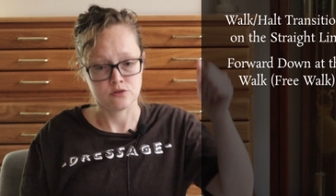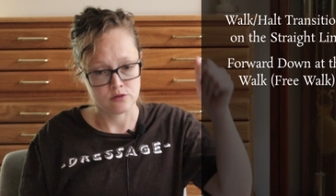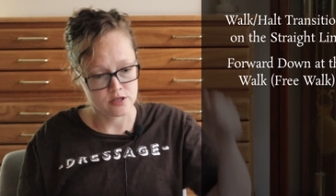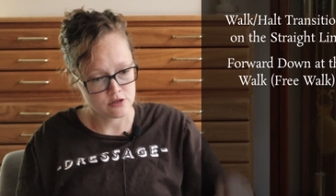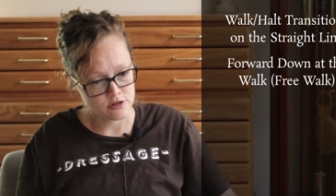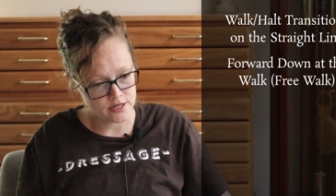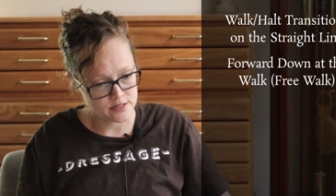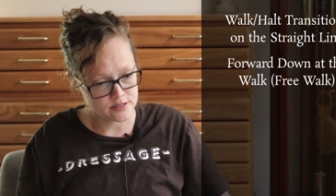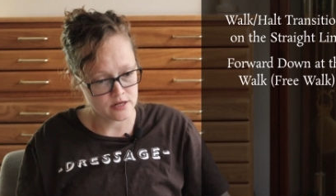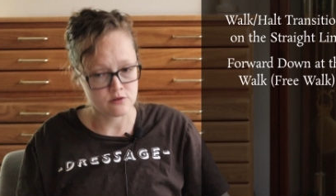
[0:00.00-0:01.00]
you lead their
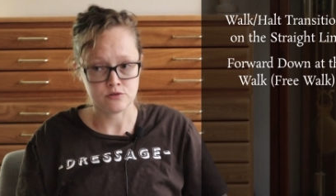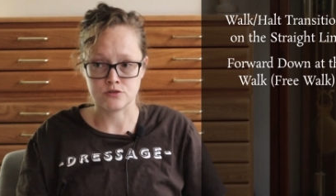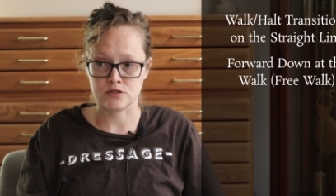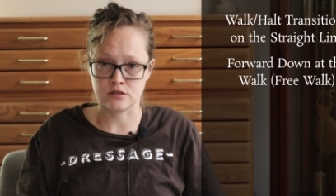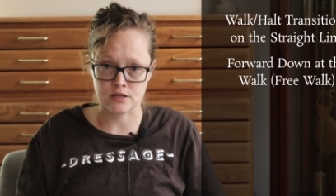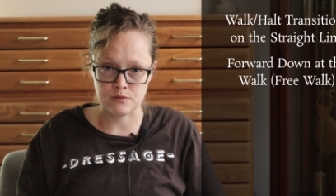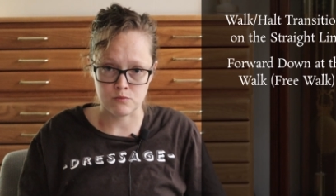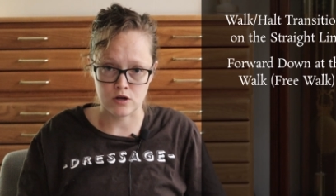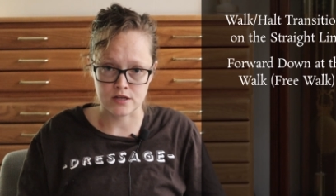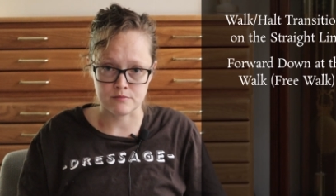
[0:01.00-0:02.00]
head down, you keep
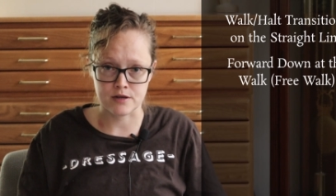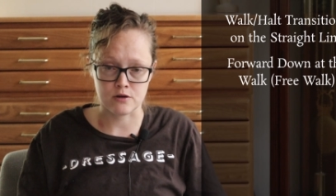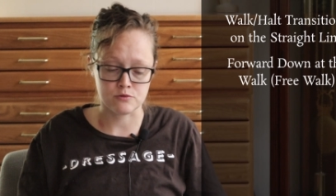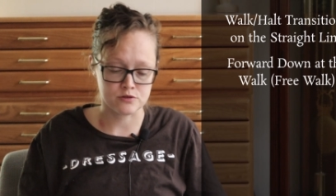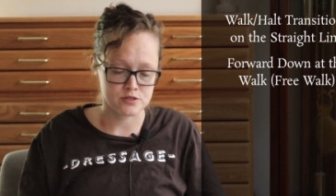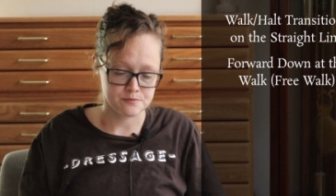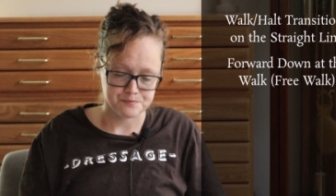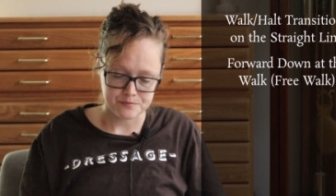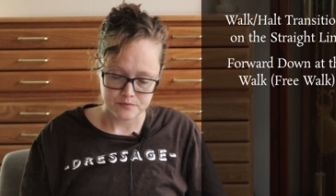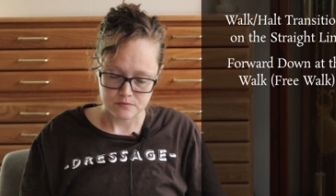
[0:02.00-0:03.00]
walking backwards
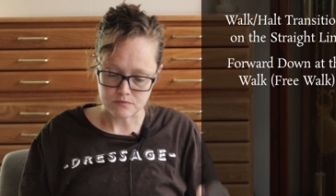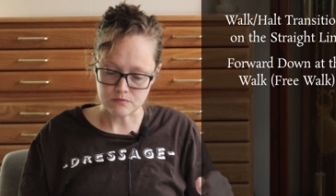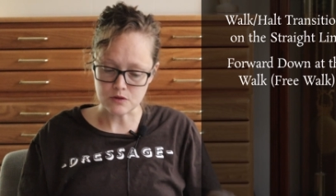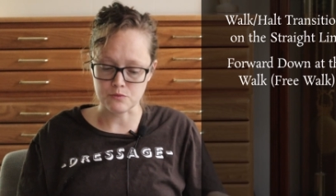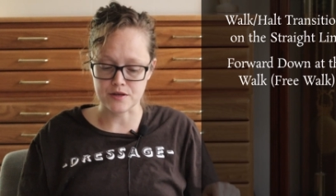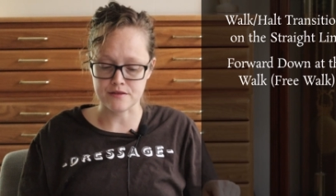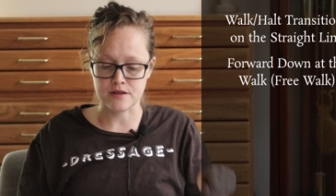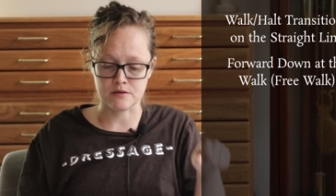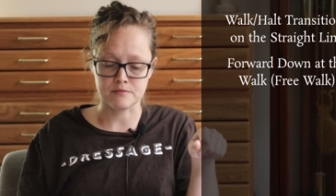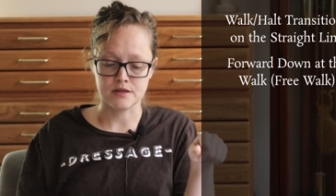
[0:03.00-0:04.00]
with
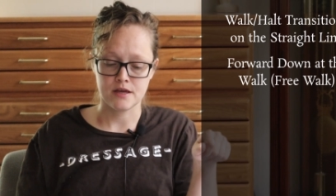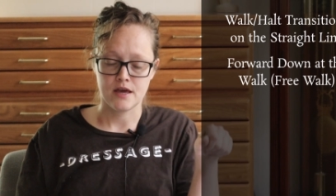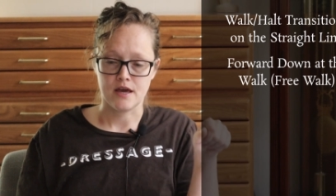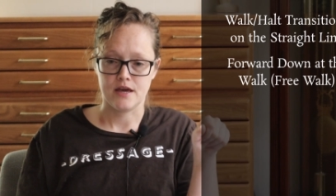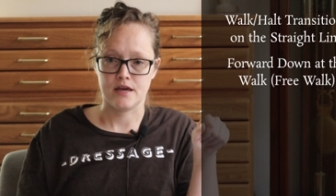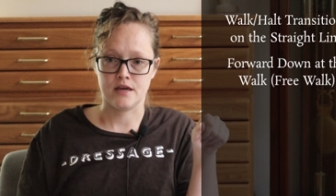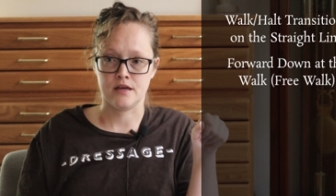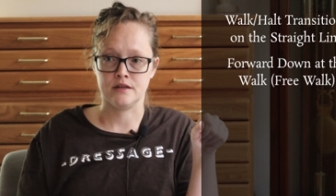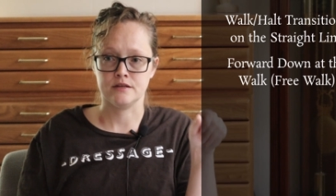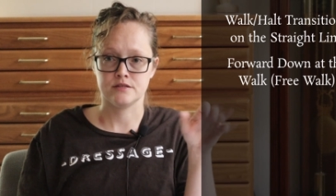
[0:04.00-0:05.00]
them
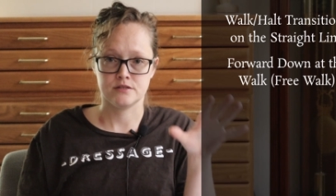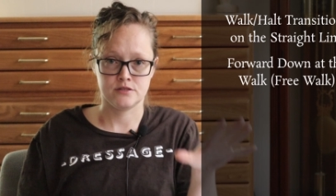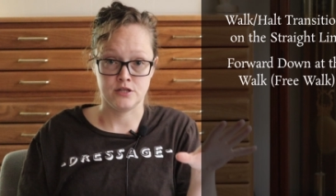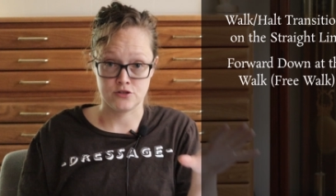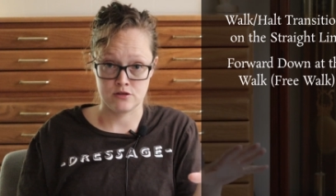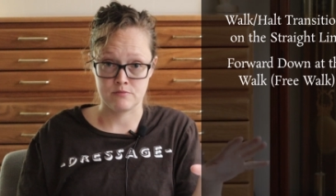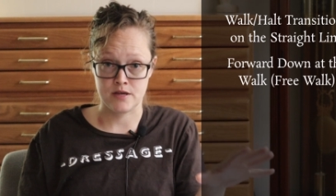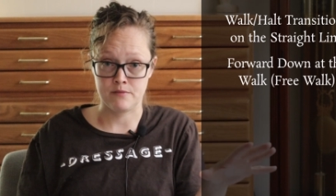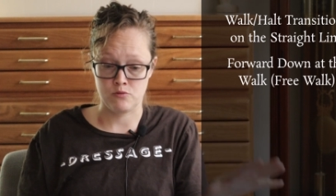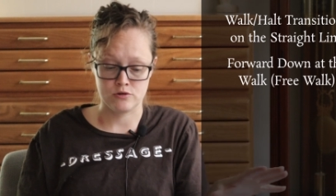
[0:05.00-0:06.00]
and teach them
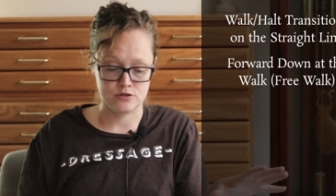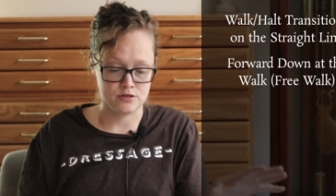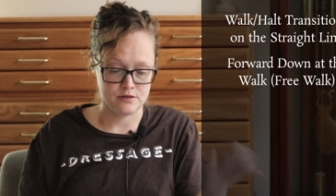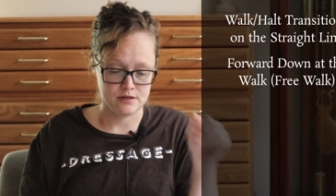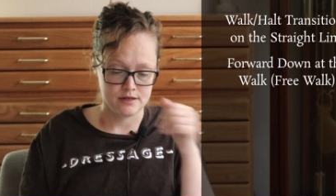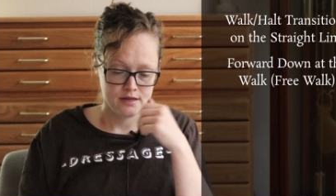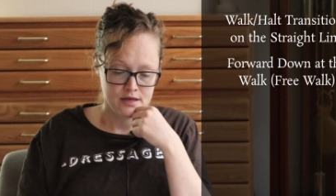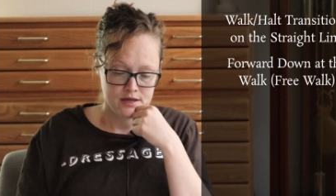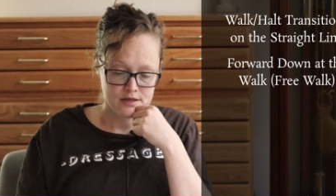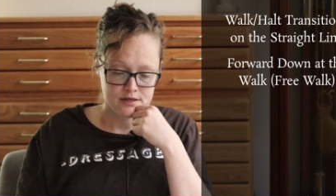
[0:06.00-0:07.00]
that portion.
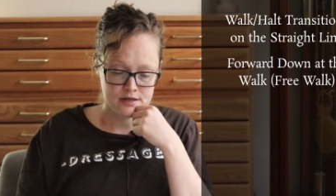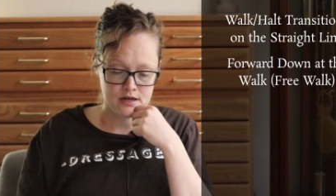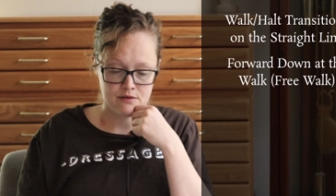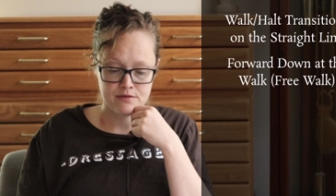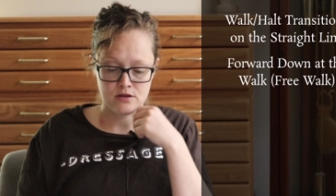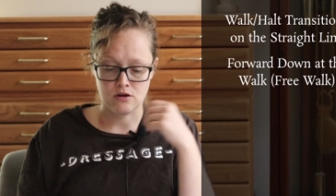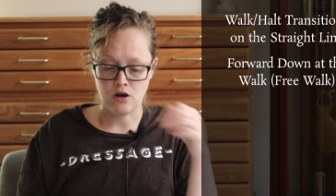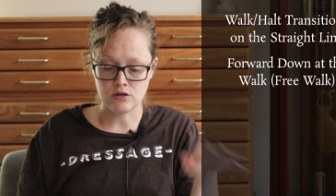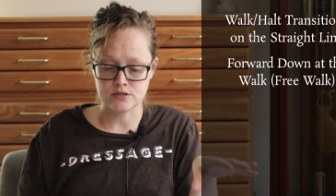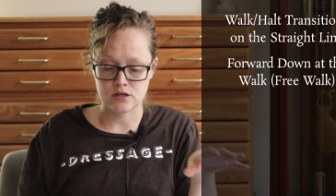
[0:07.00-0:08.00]
Now the
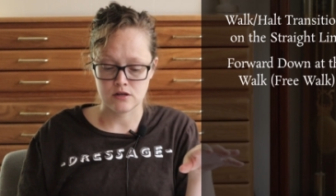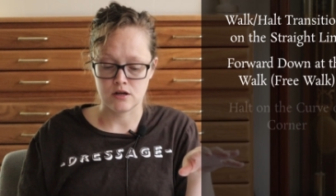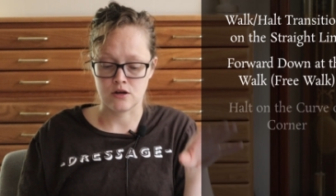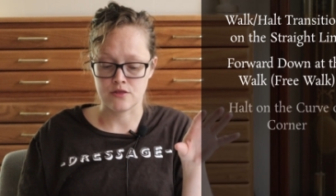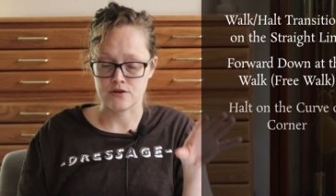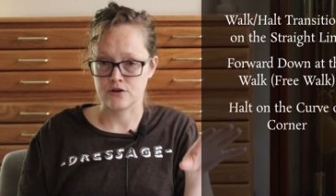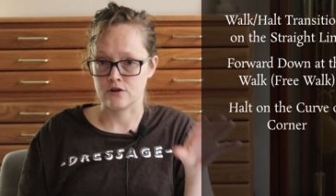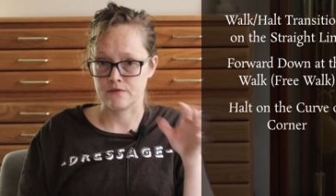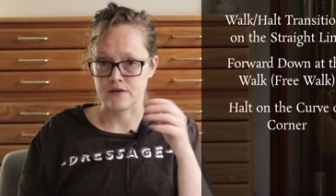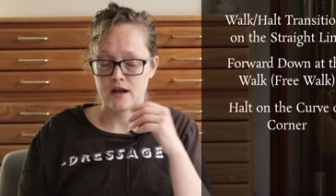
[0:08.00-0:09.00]
halt on the
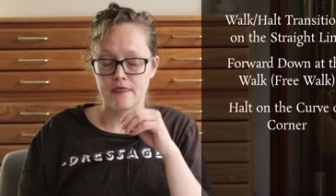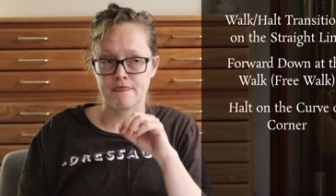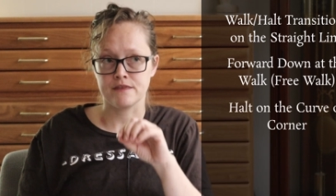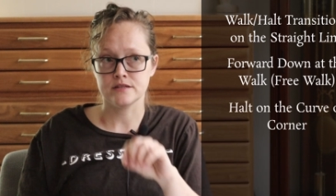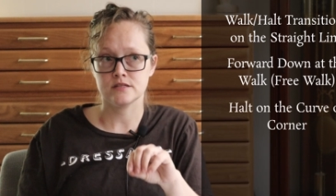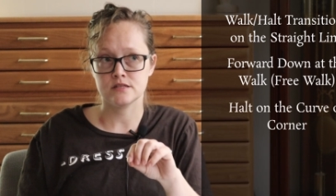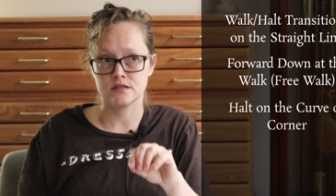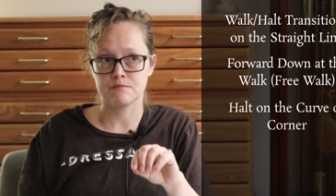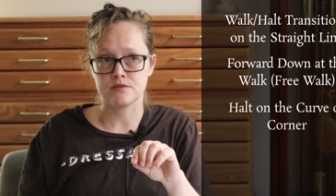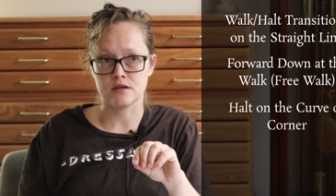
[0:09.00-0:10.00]
curve. This is
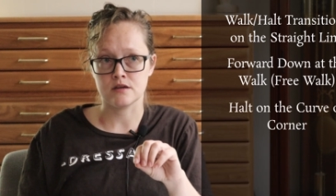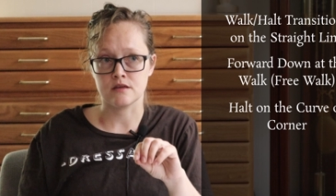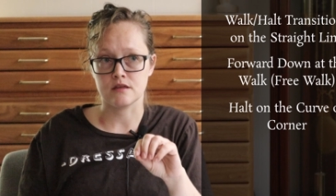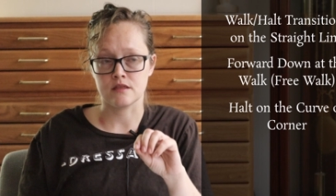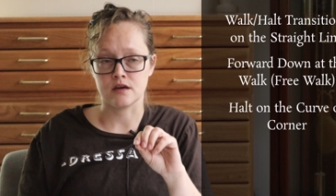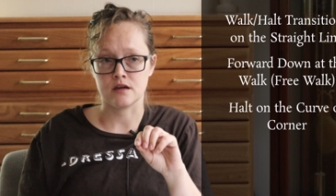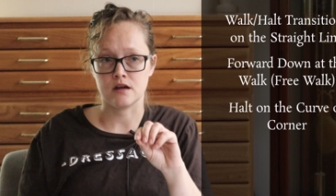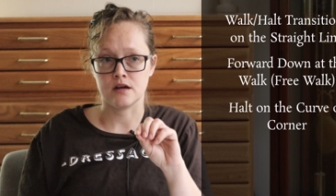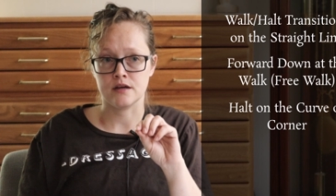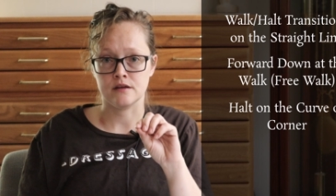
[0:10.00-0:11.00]
something that
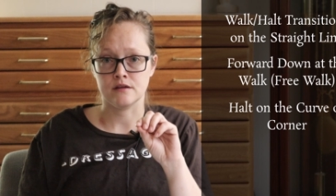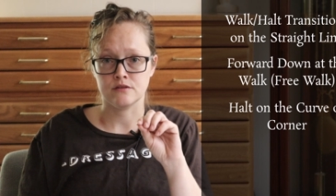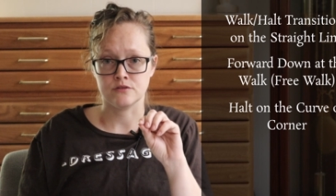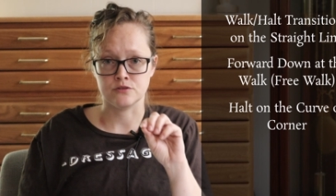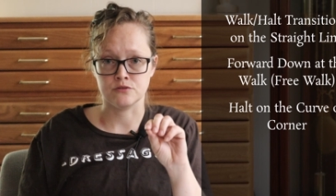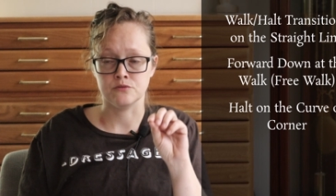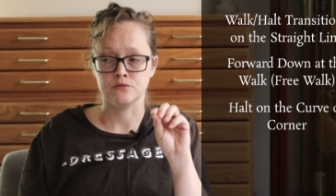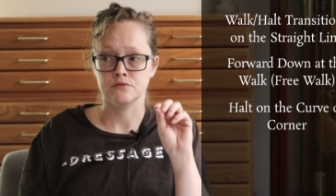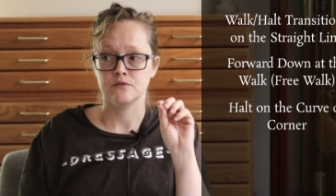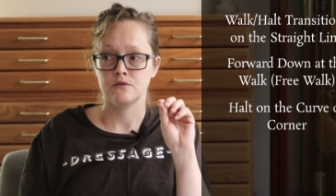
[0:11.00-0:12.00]
I
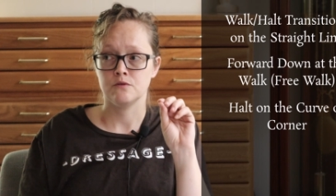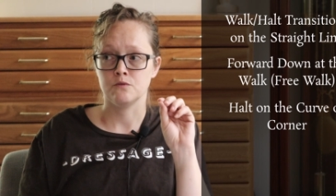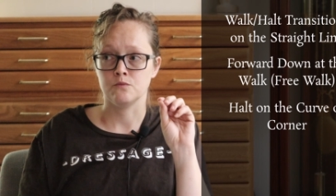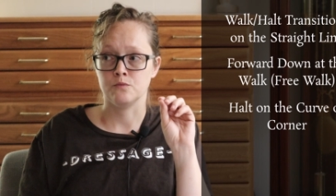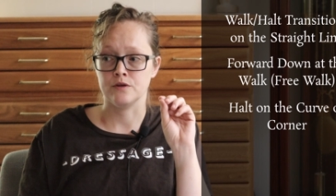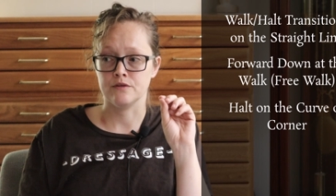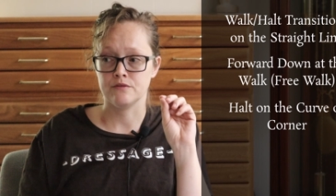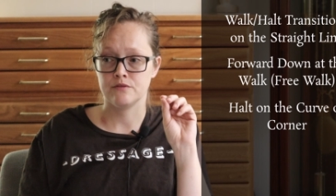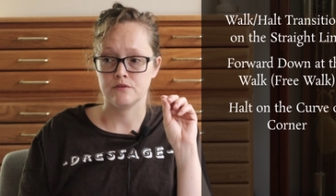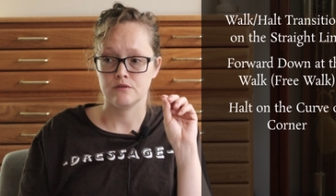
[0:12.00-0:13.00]
do
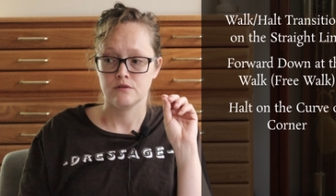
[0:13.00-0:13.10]
with